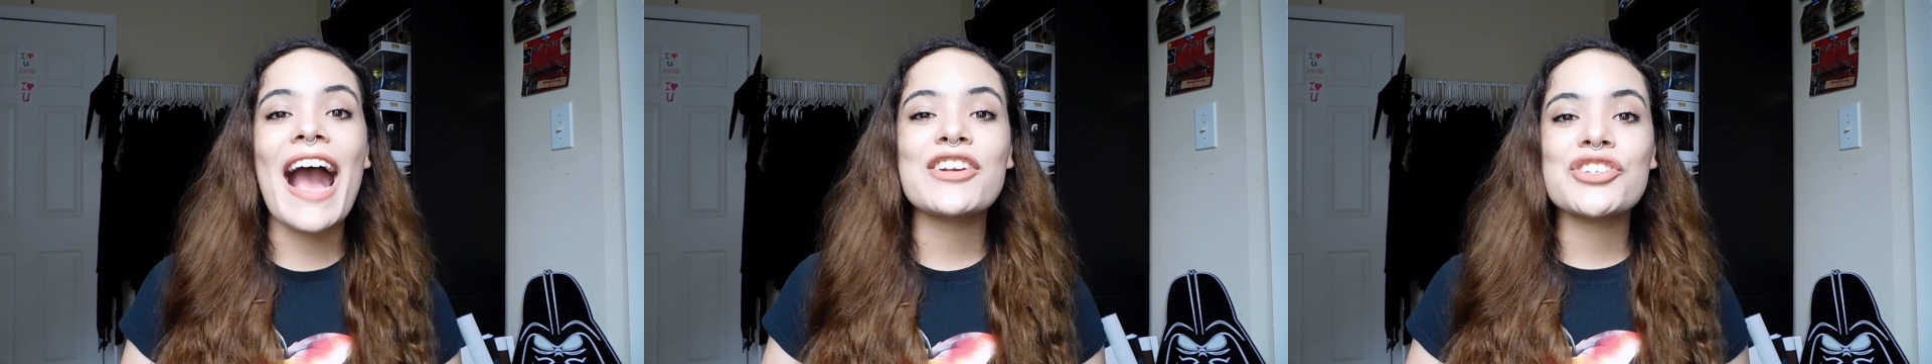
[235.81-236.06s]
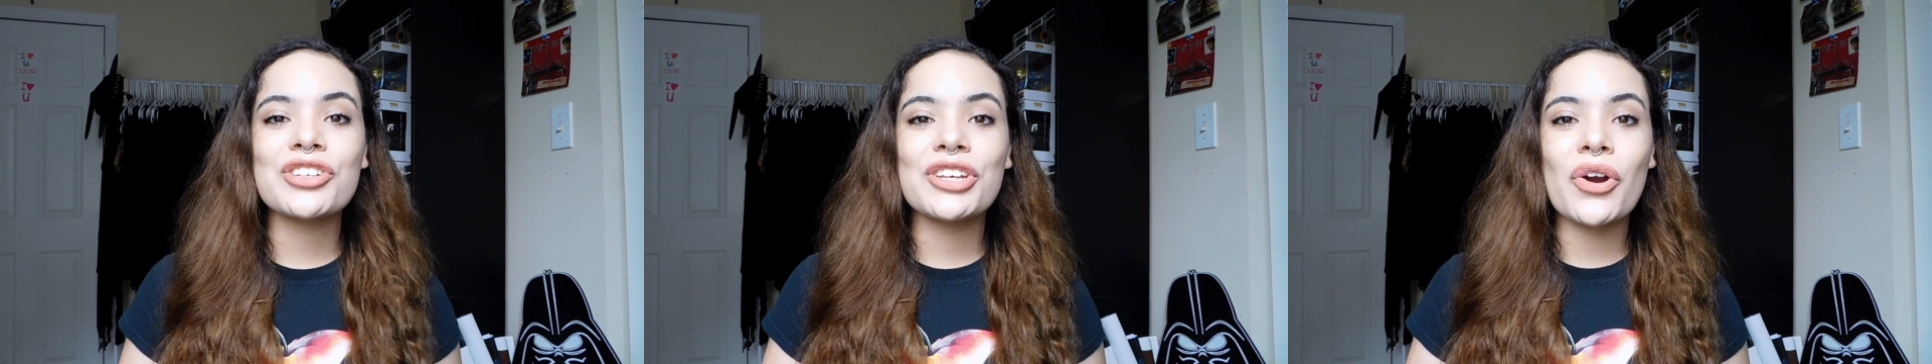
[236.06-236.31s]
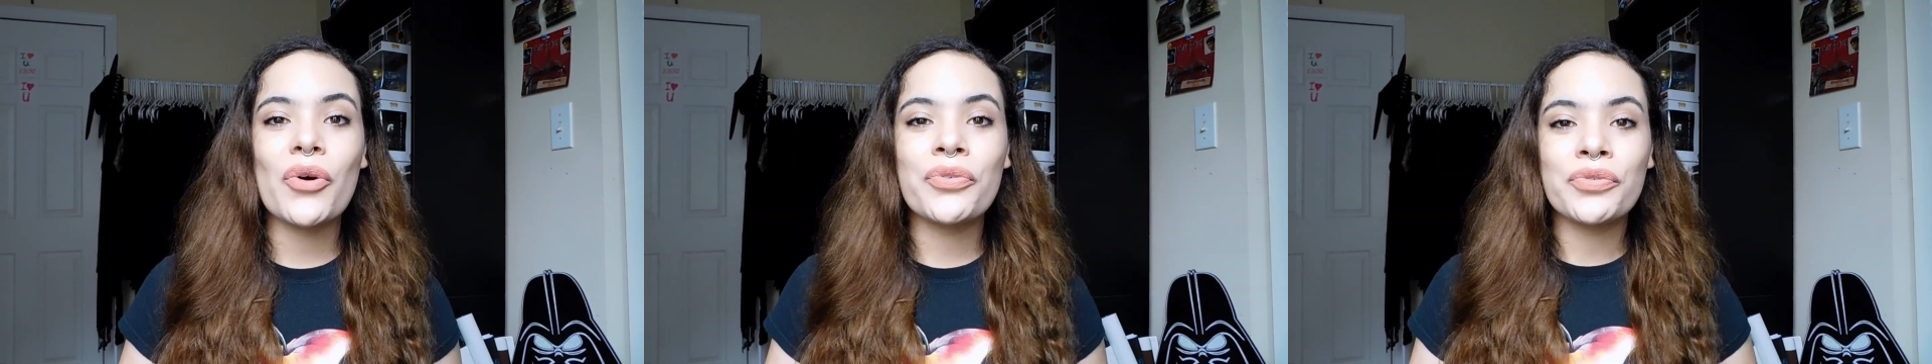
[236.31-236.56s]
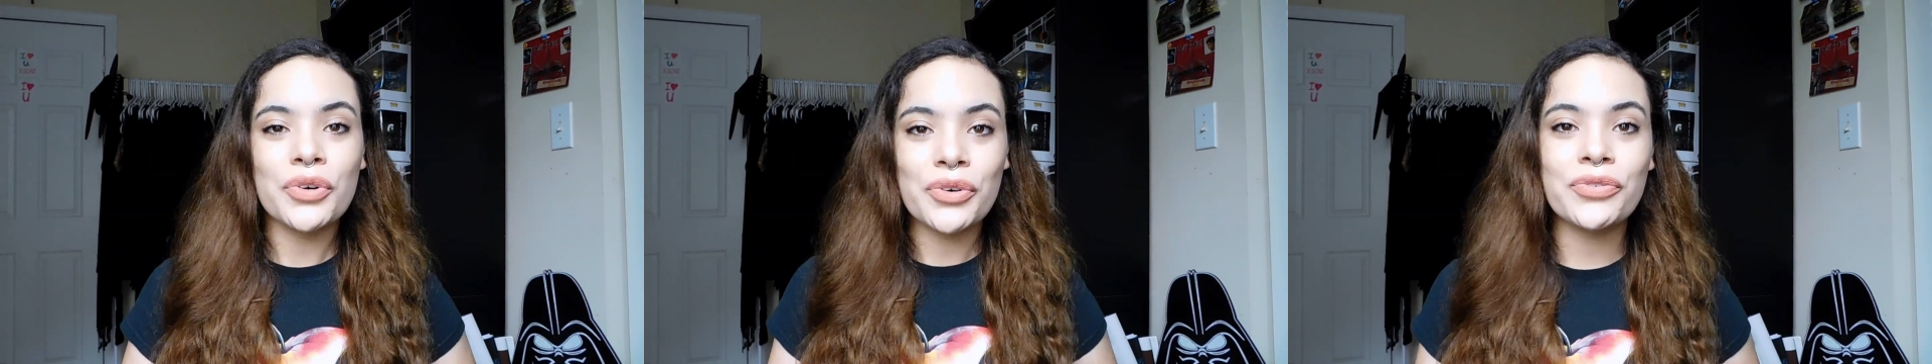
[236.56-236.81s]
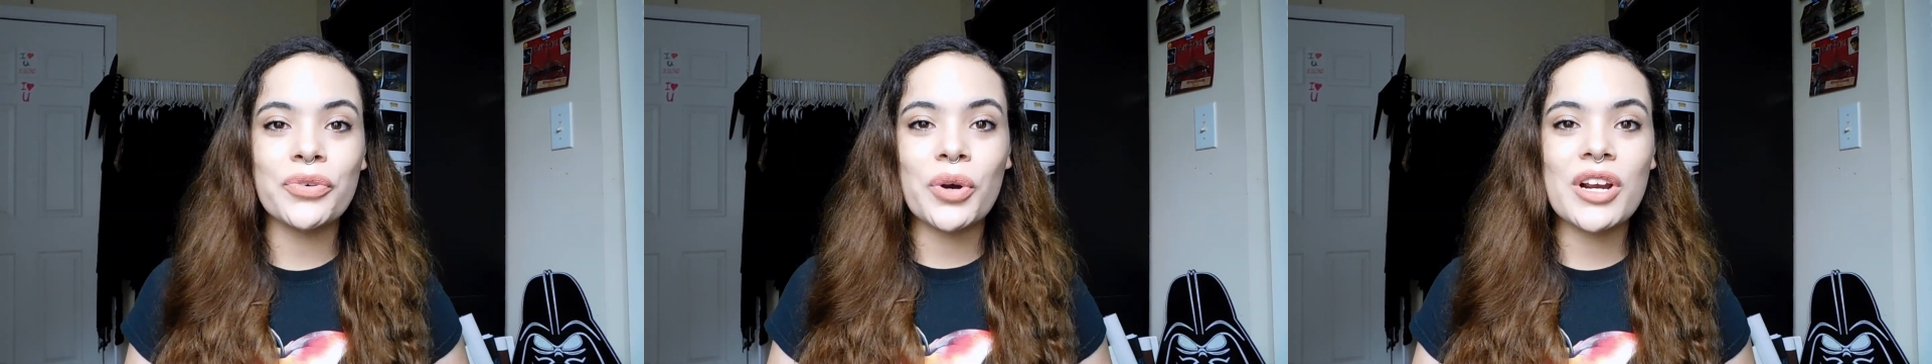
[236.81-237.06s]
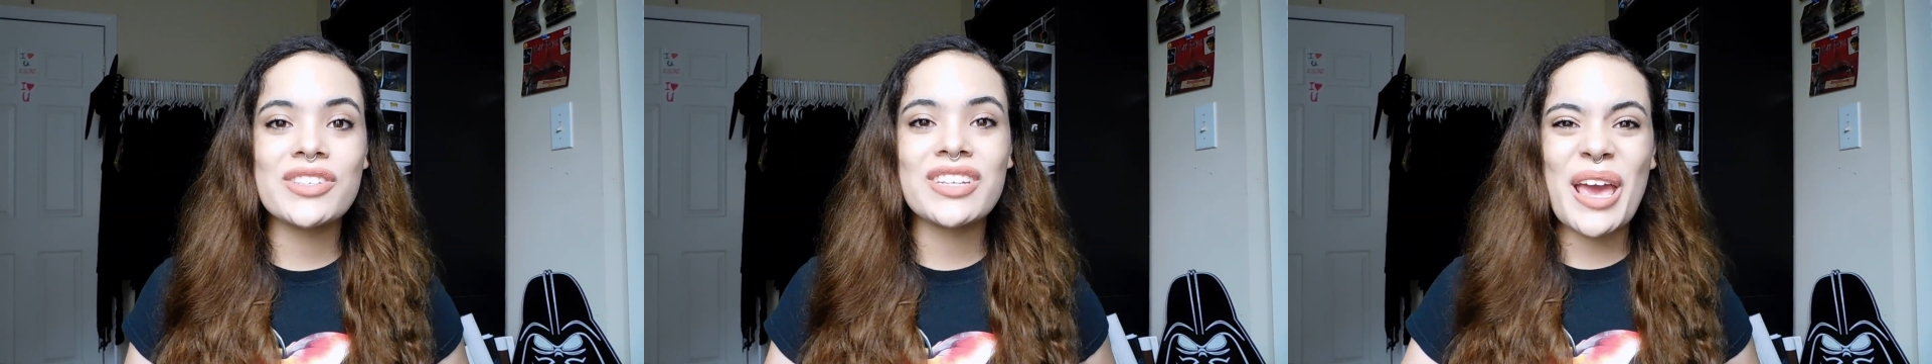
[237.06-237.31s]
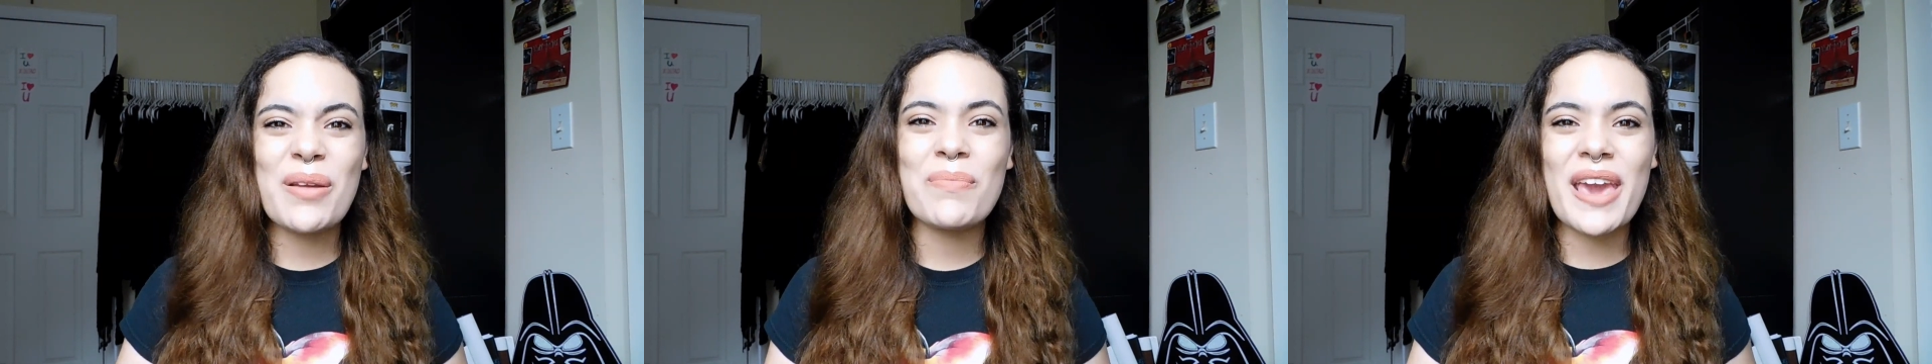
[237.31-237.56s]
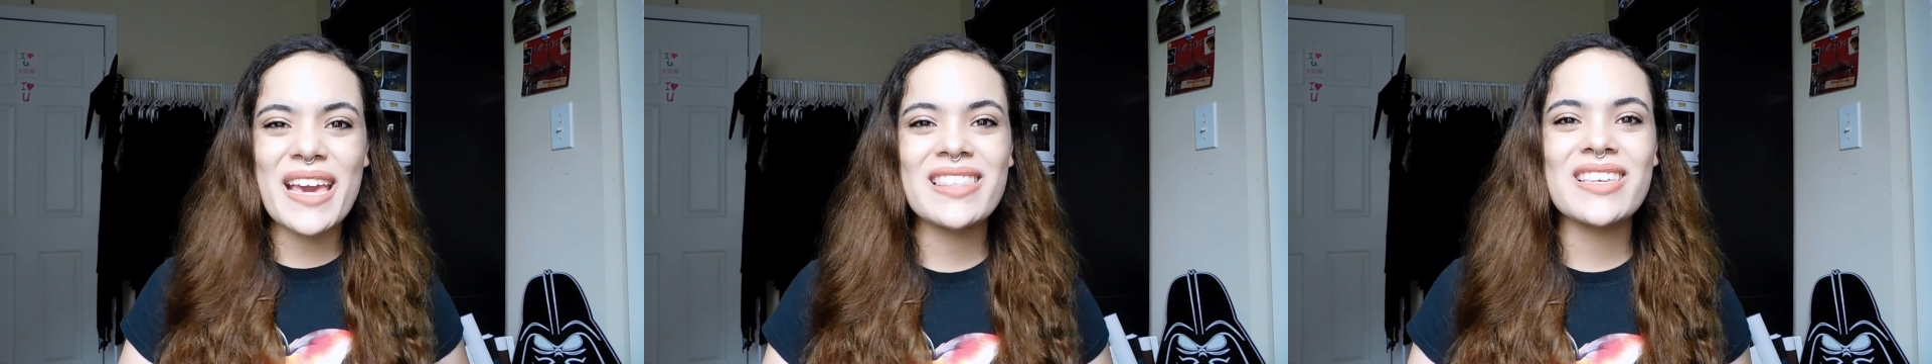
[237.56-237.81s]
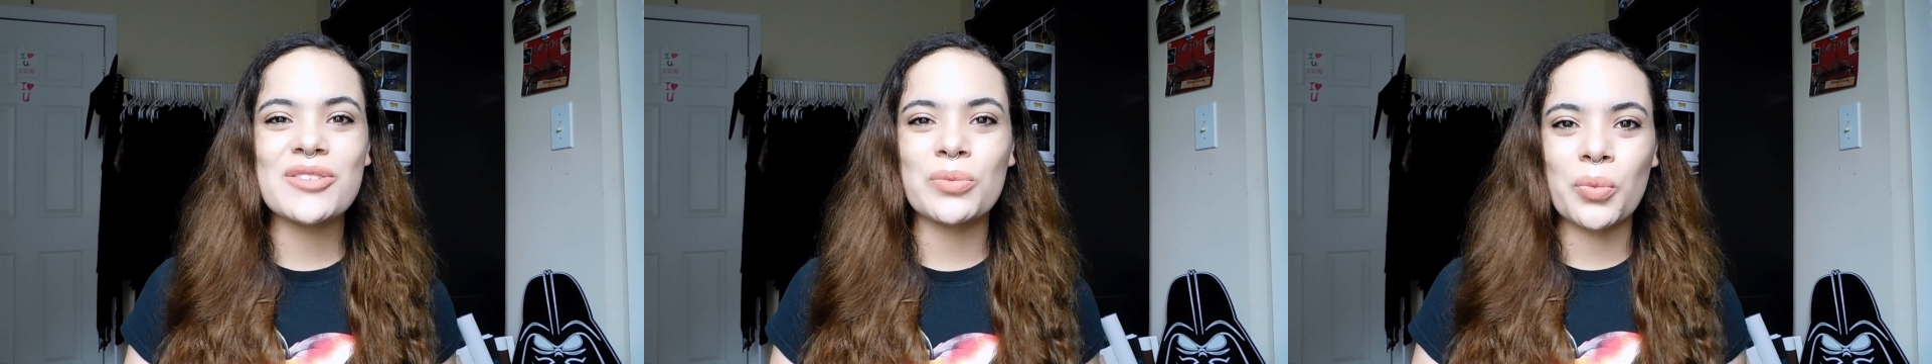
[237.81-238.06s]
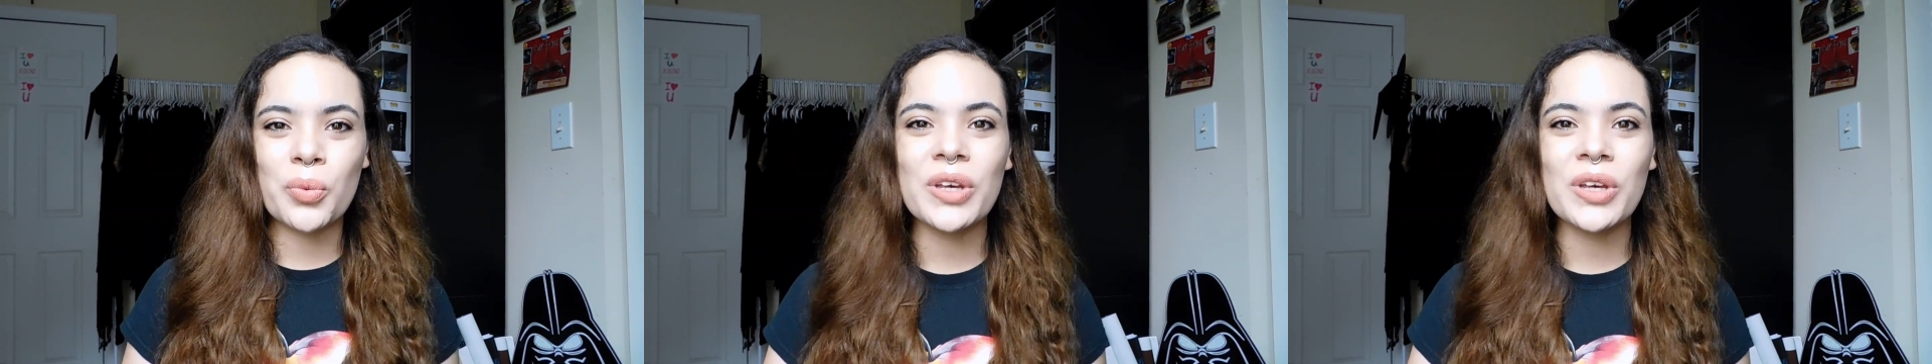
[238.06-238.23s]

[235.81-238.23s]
actually go full force and make this